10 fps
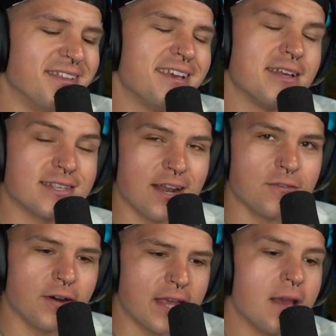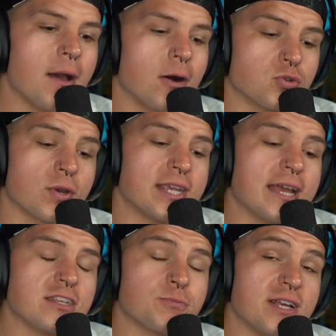it's kind of funny, I was working at
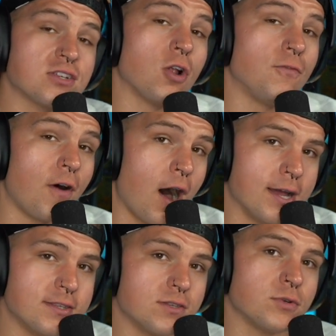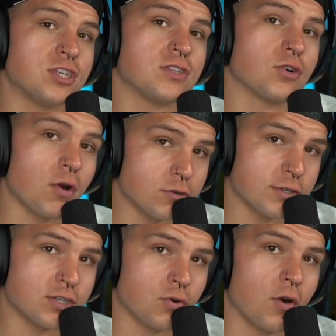this place called Vons, which is a grocery
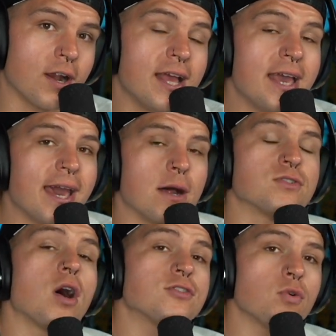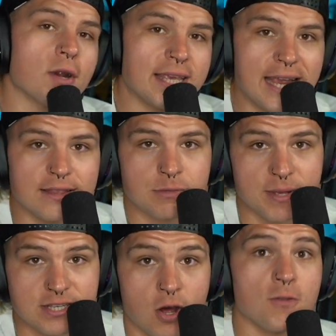store, and I was also working at this
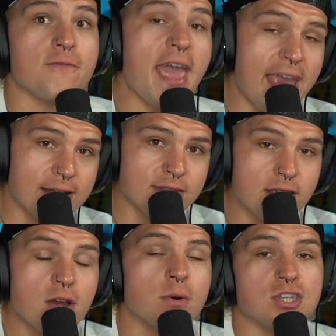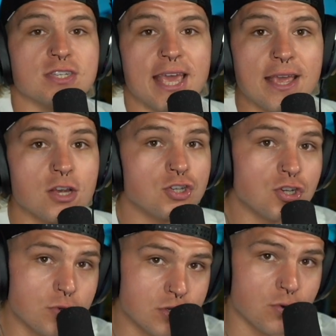place called Vans, which is a
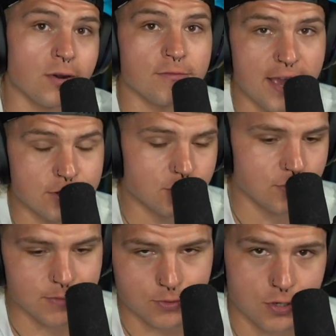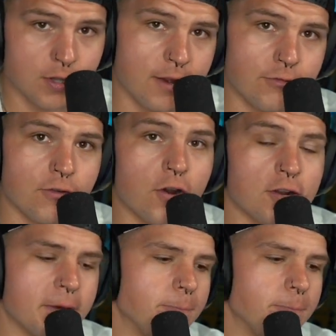shoe store. Van Shoes, I'm sure a lot of you have heard of it.